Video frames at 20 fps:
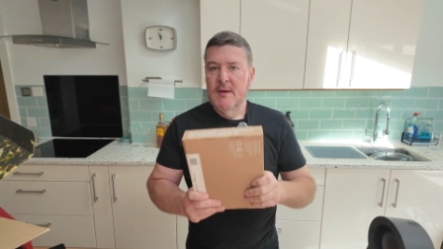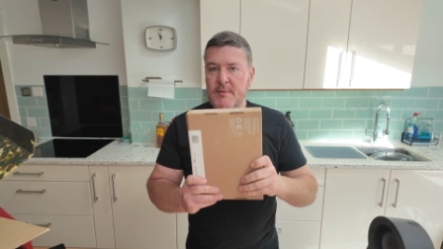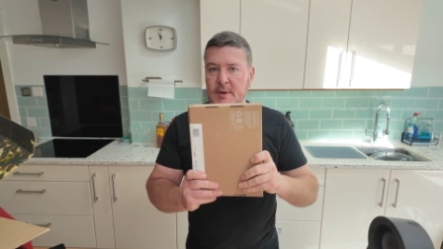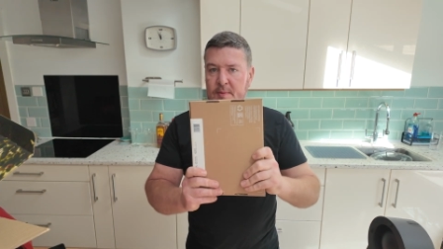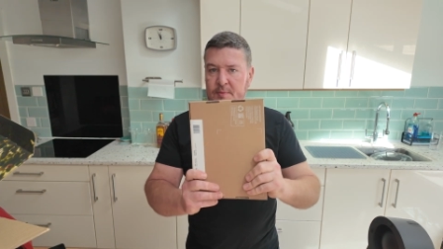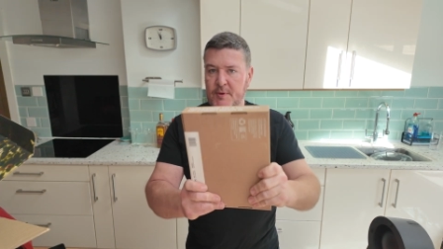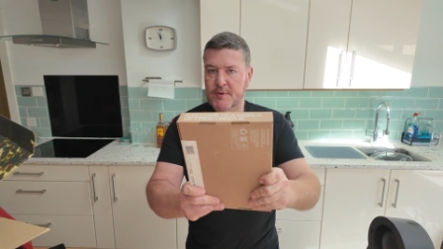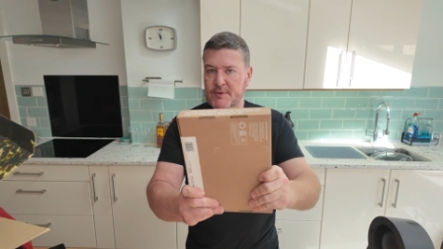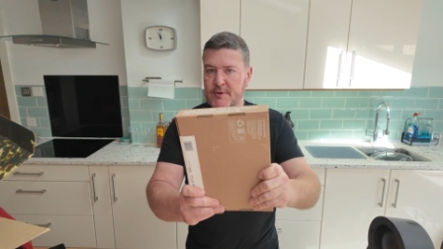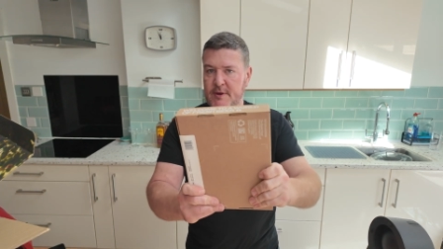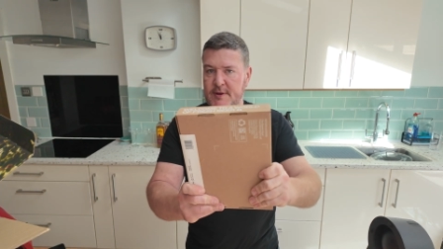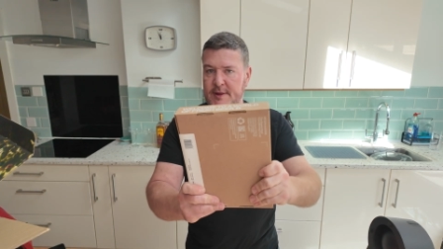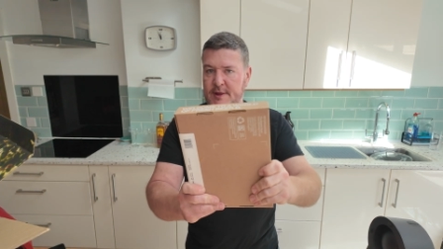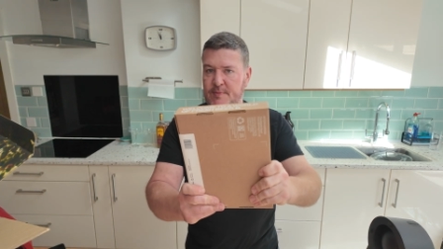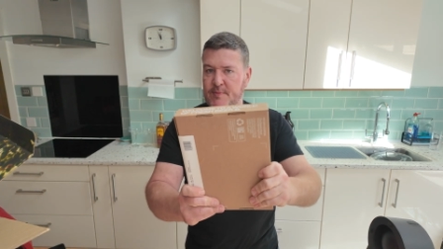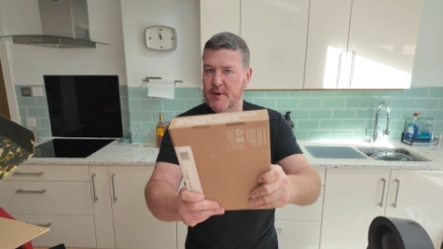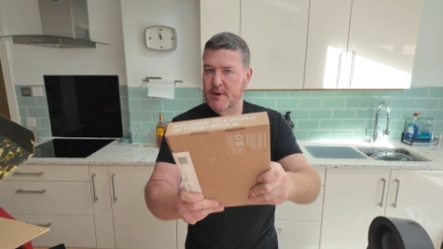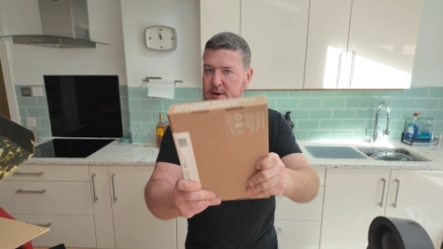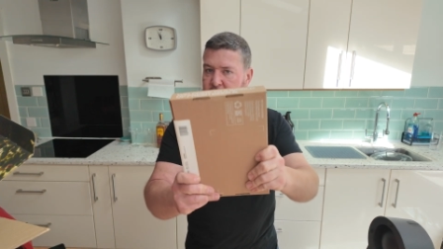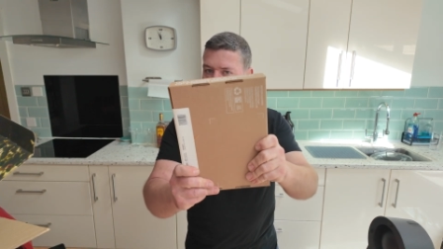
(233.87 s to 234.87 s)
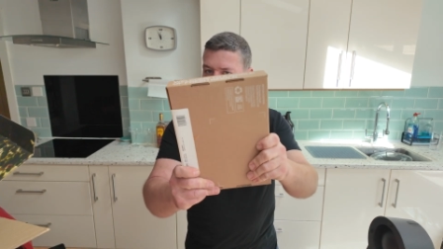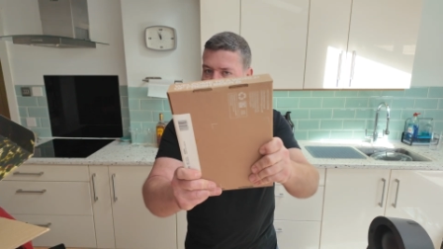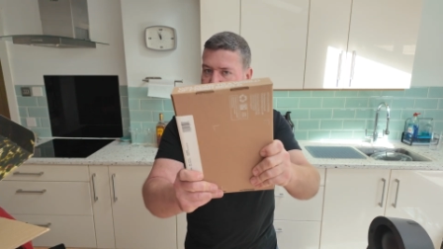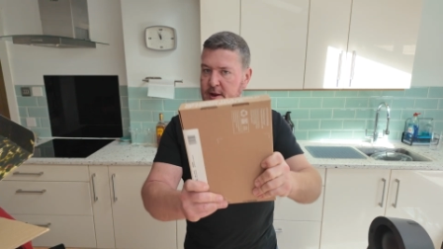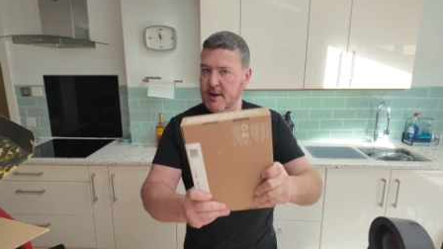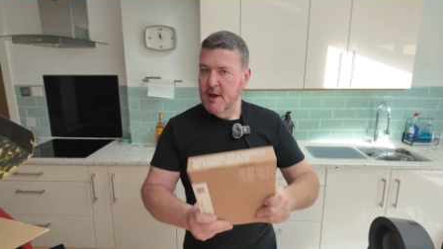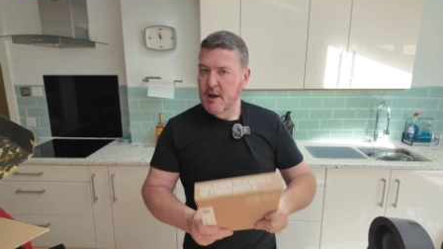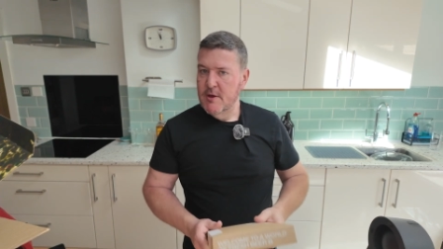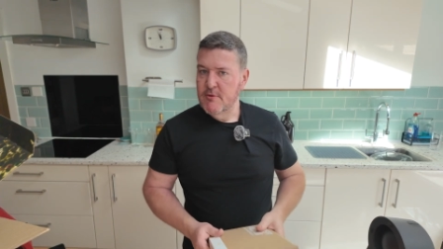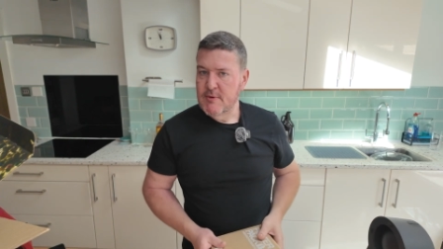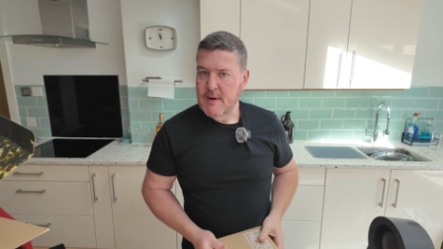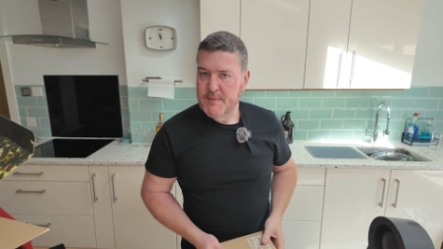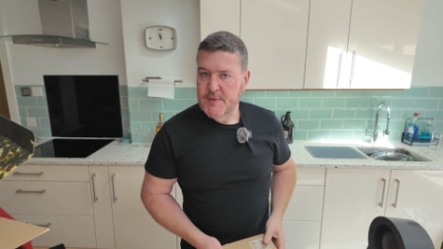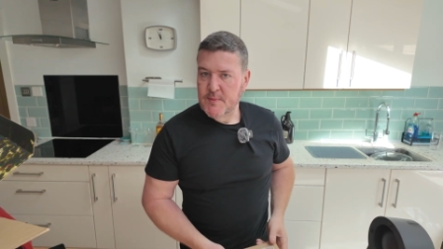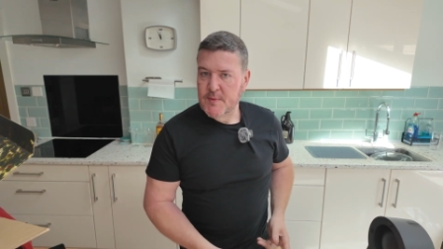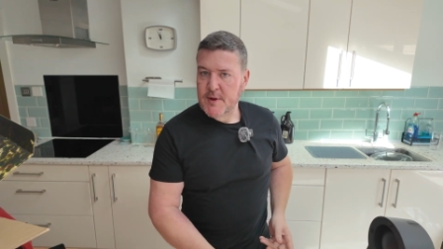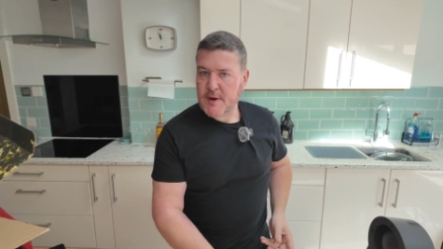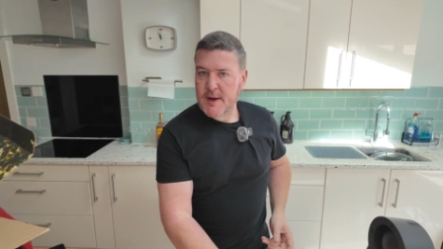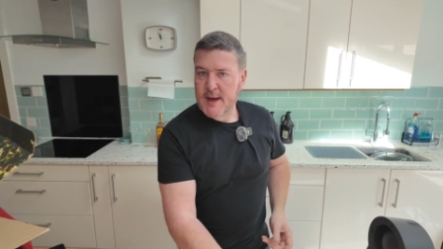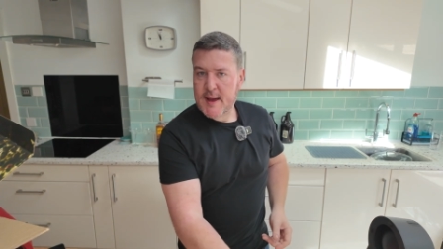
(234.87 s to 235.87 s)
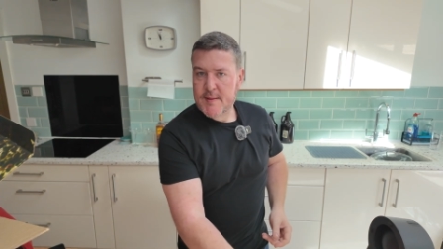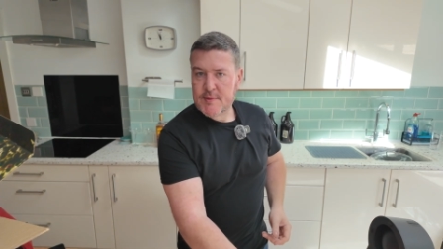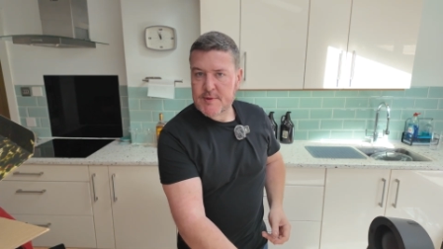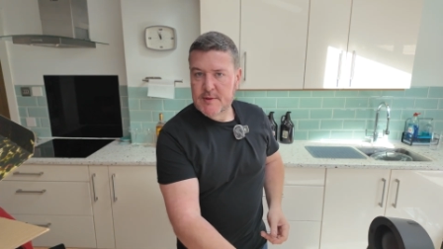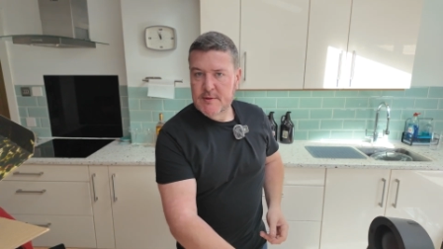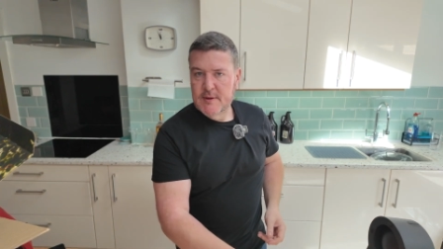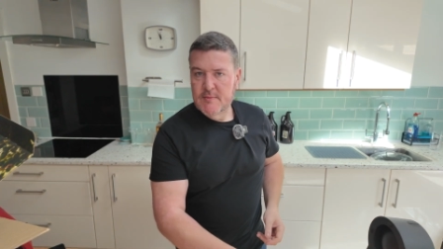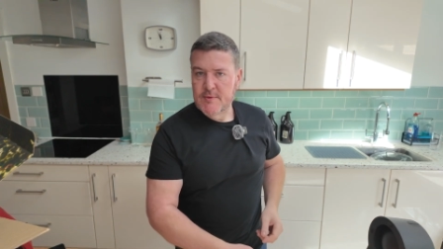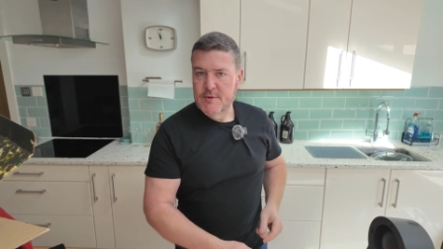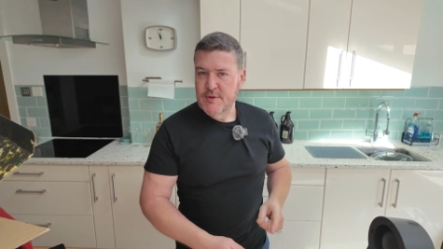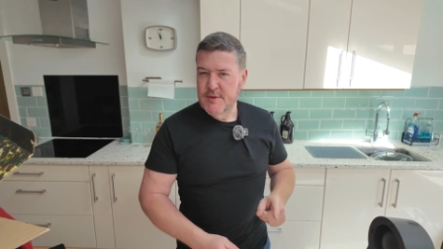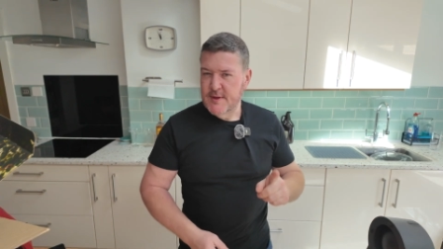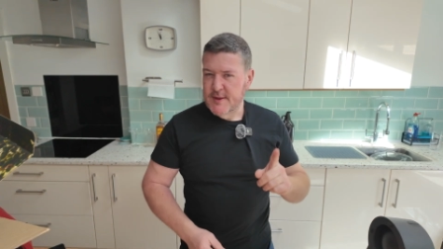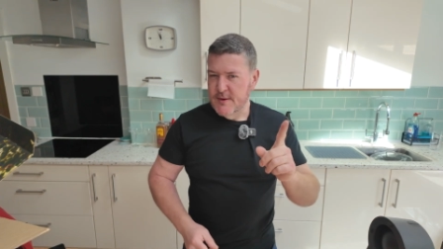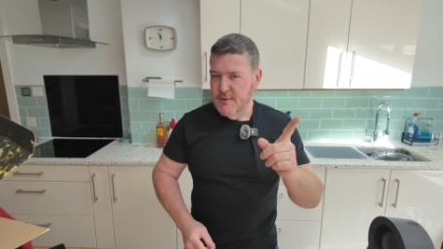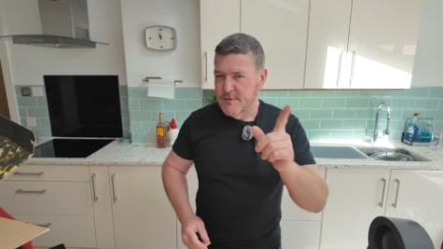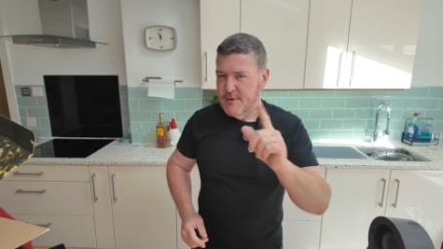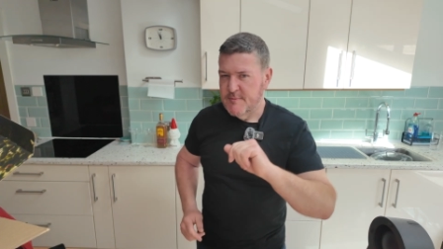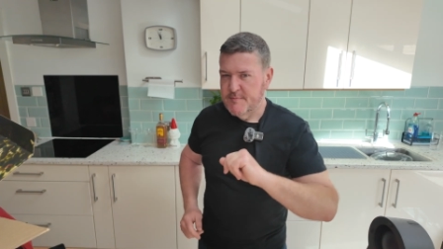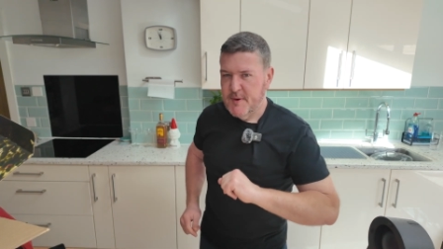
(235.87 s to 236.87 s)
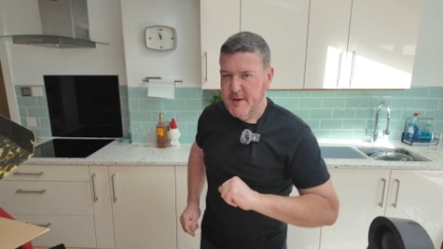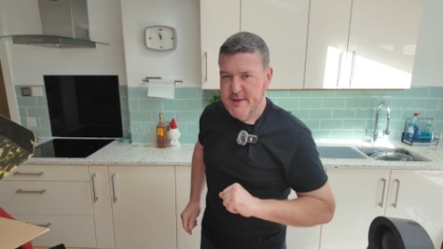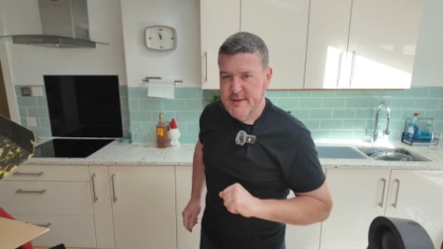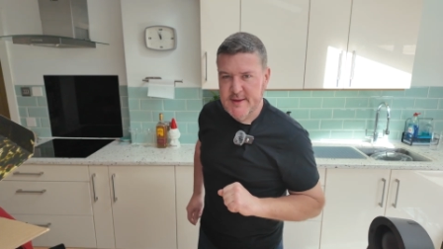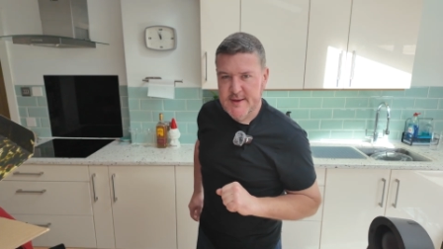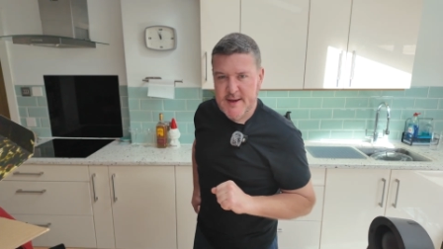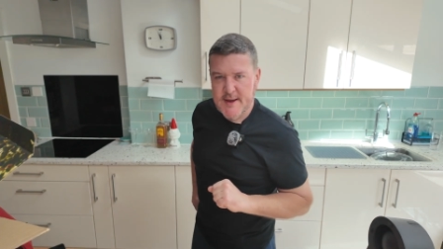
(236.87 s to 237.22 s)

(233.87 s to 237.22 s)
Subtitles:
I'm not doing this one. I'm going to go and grab the one I am doing, which is a little spicy